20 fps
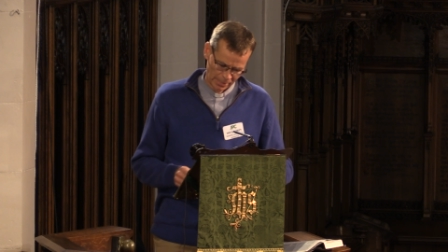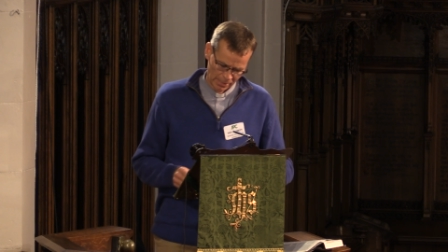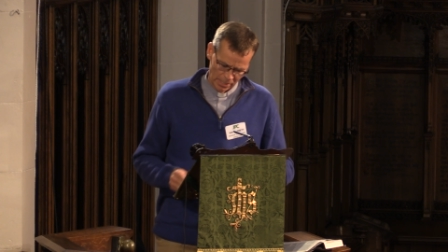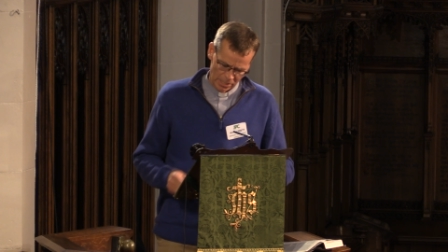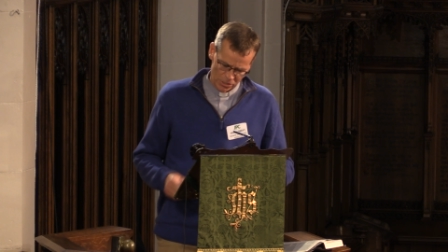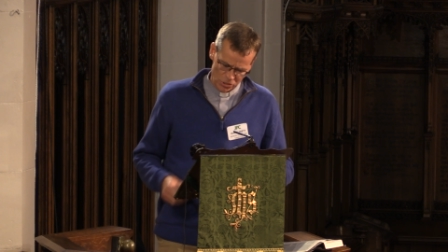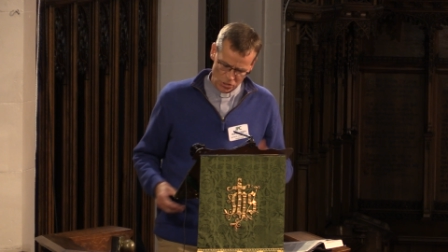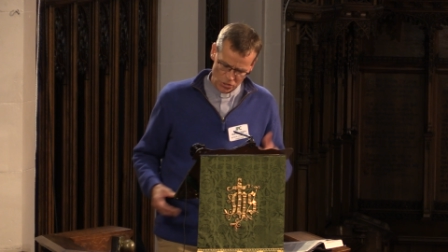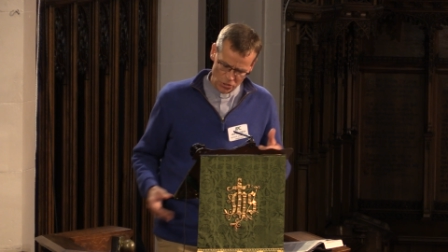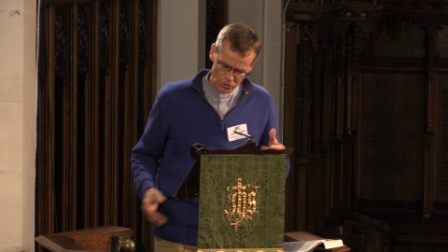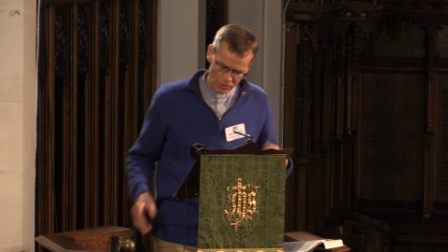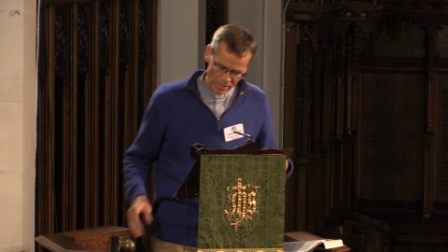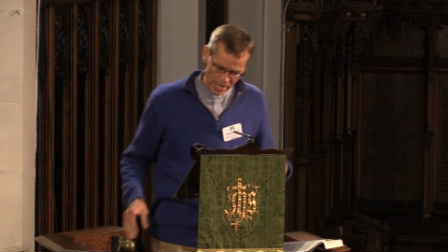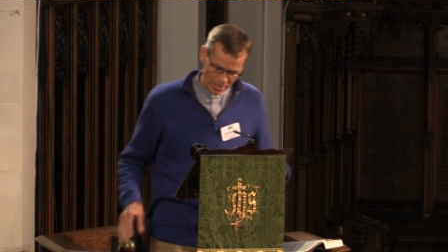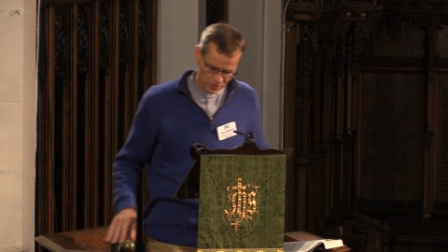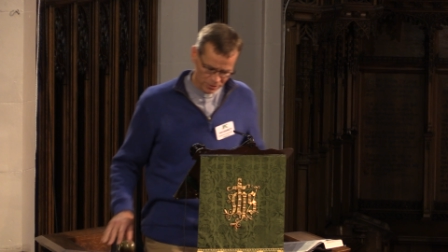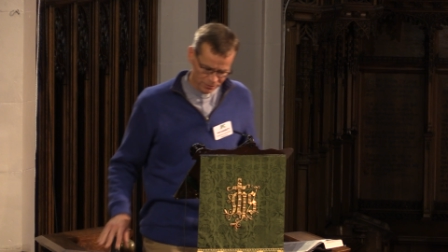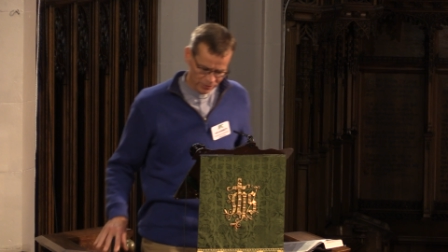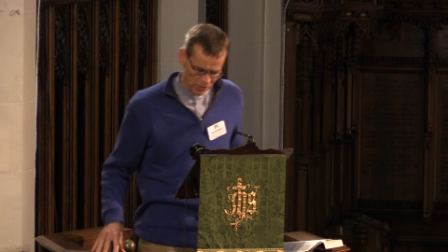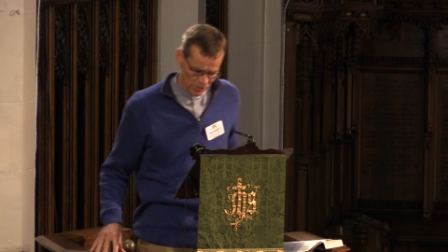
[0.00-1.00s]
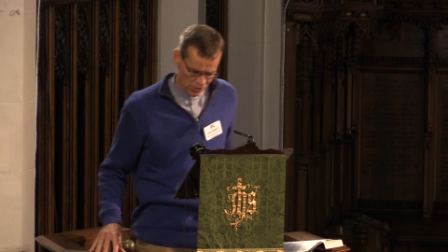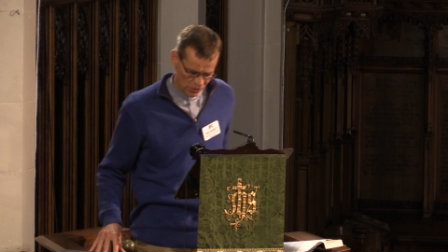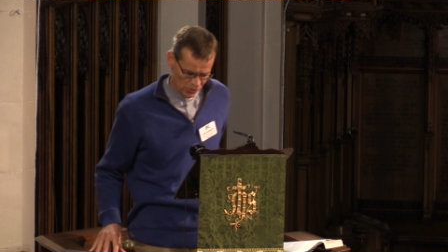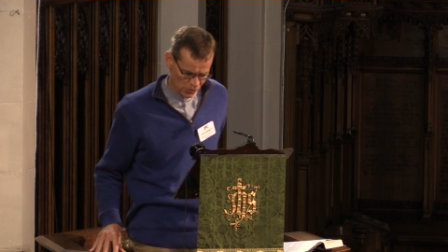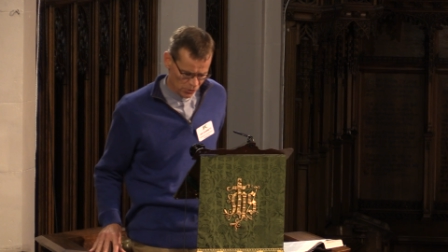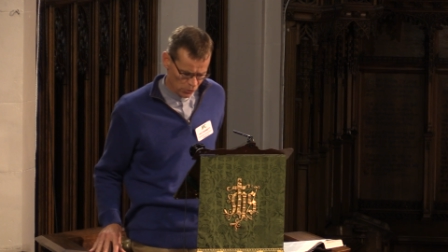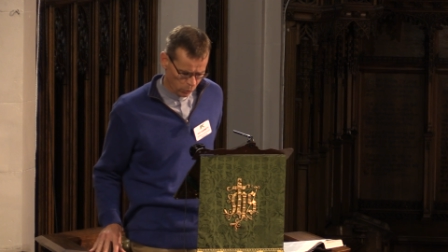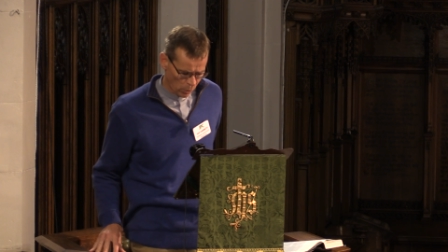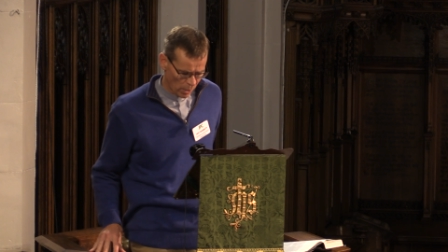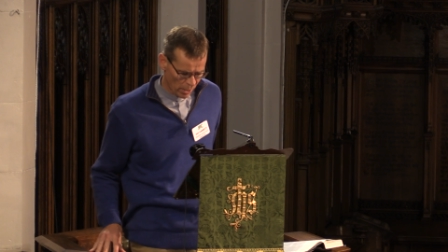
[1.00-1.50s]
Just look down to verse
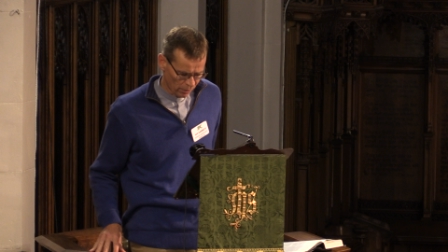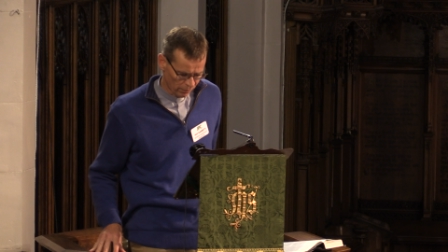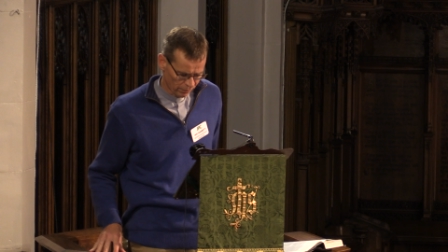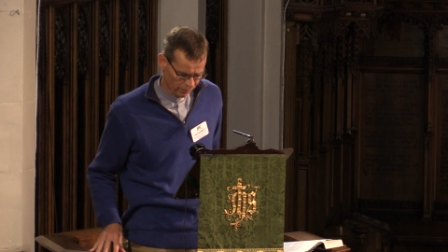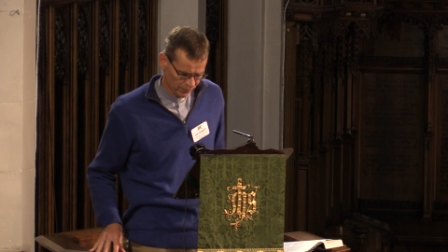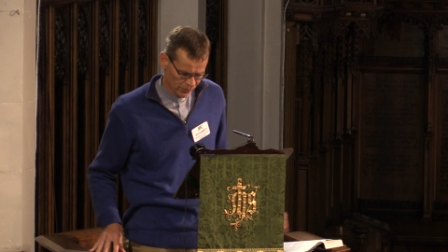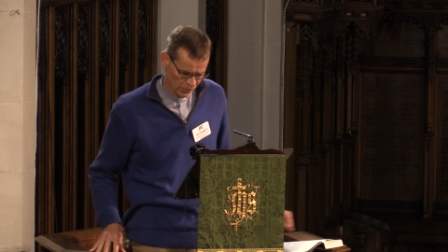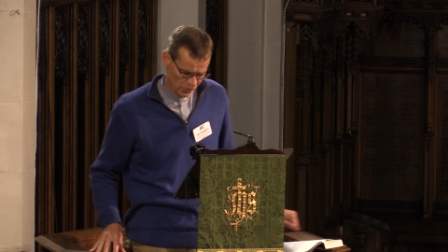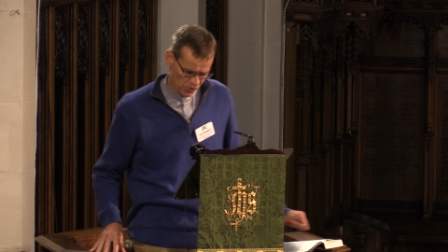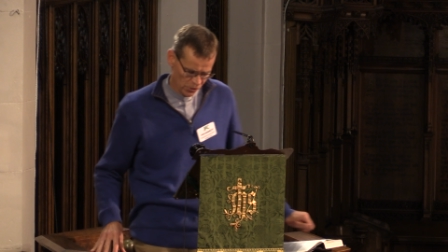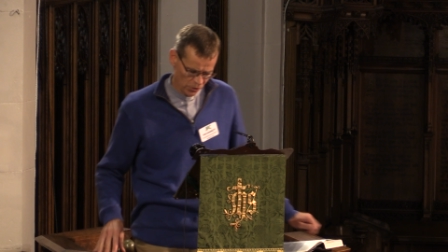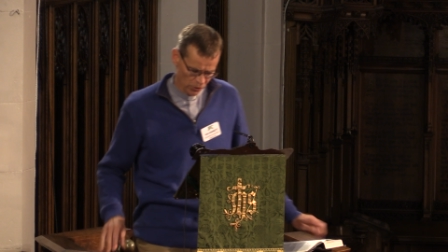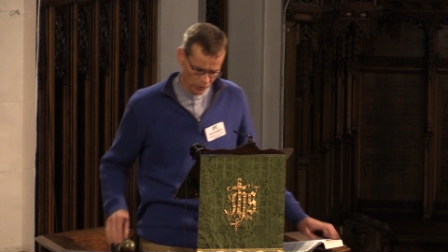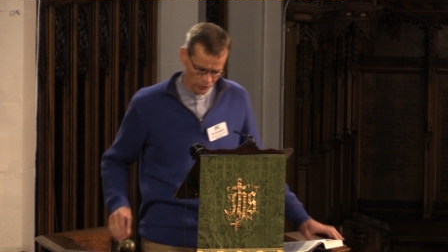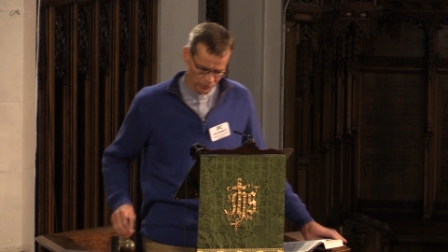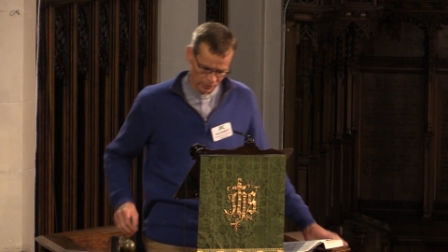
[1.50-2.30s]
12 to